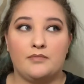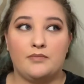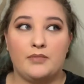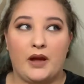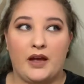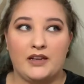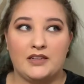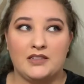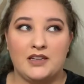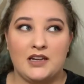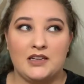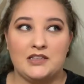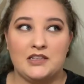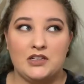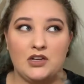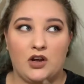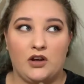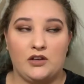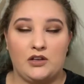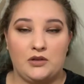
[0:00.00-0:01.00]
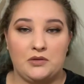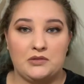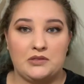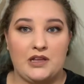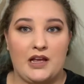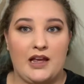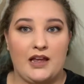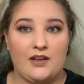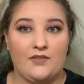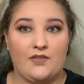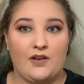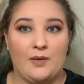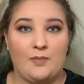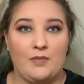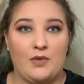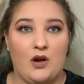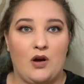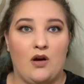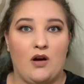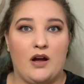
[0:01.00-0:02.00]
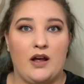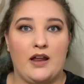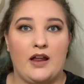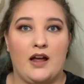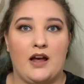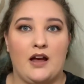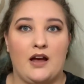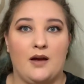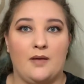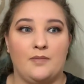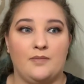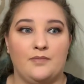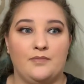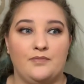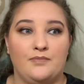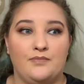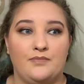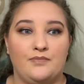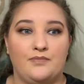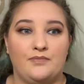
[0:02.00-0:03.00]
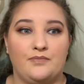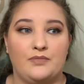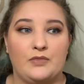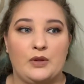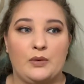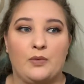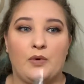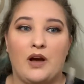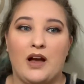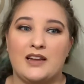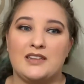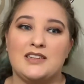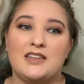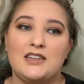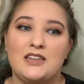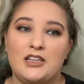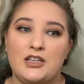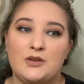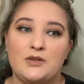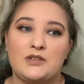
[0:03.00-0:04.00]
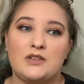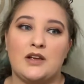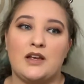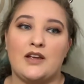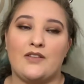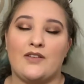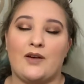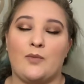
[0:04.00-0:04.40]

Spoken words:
but I tend to not use that if I'm not, well, I tend to use it if